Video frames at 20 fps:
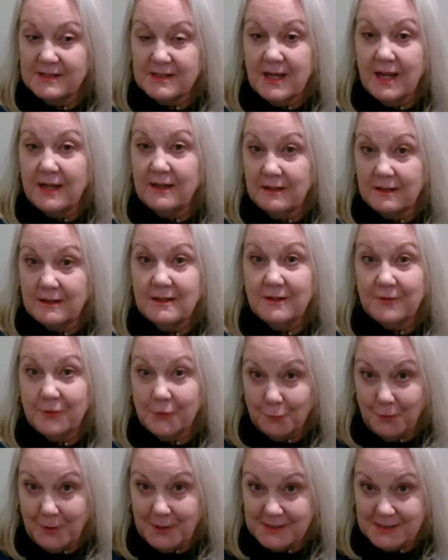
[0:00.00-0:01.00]
stated in
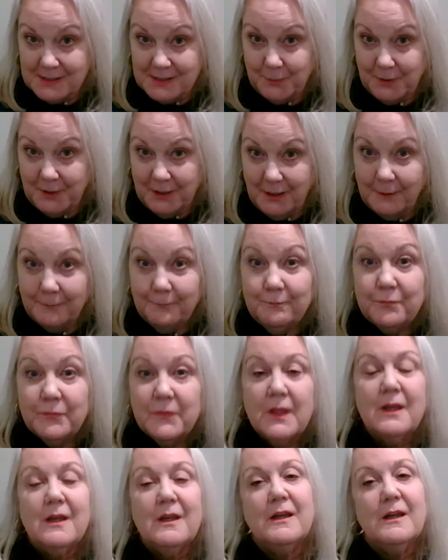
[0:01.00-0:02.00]
the recipe
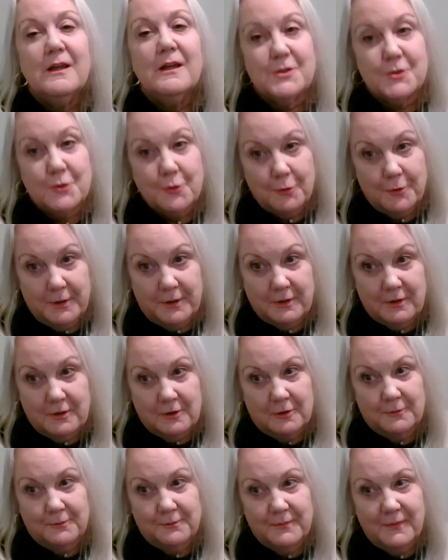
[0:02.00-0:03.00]
is
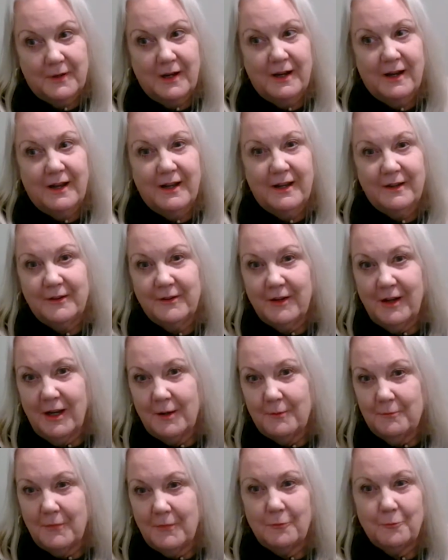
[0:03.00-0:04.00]
critical. I'm
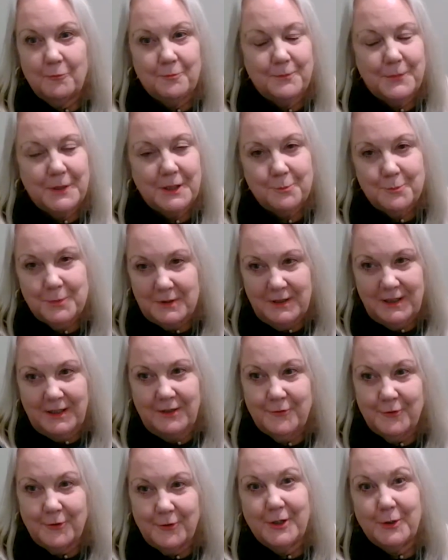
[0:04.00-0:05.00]
a big
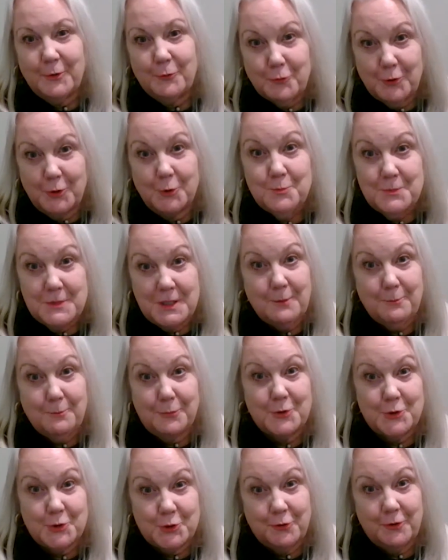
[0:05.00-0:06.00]
believer in room
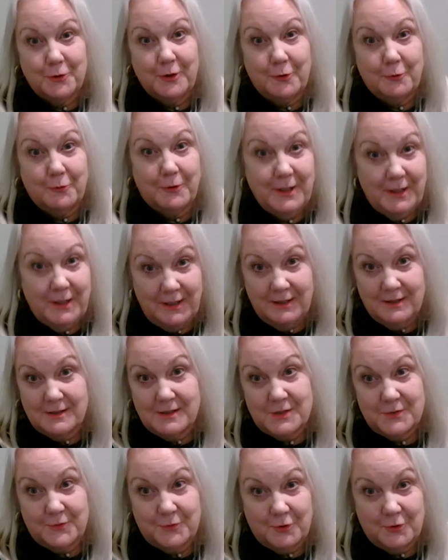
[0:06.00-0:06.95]
temperature ingredients